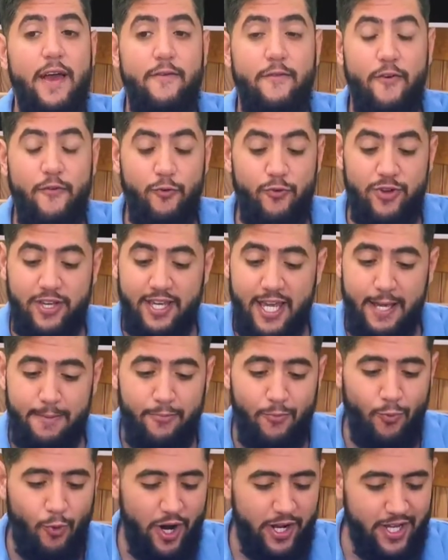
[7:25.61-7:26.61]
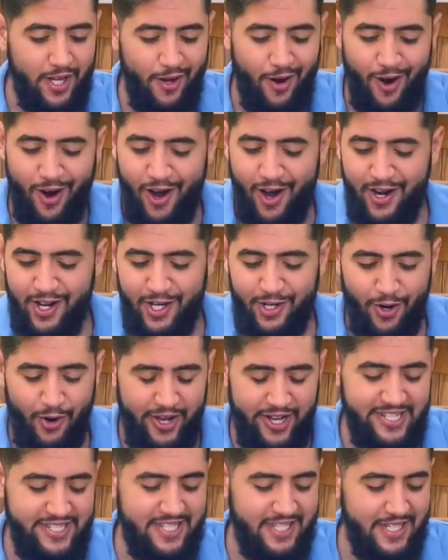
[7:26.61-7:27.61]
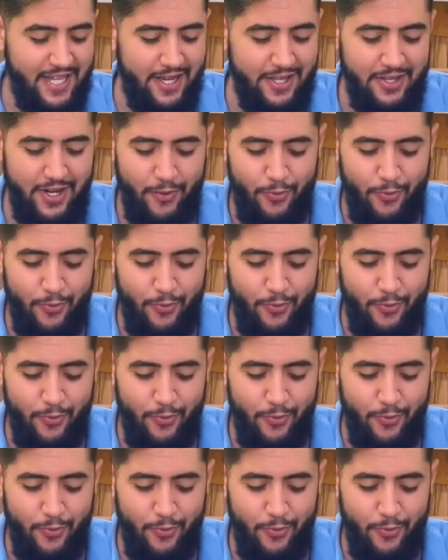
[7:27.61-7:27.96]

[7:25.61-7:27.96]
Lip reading: If we keep working hard and growing together,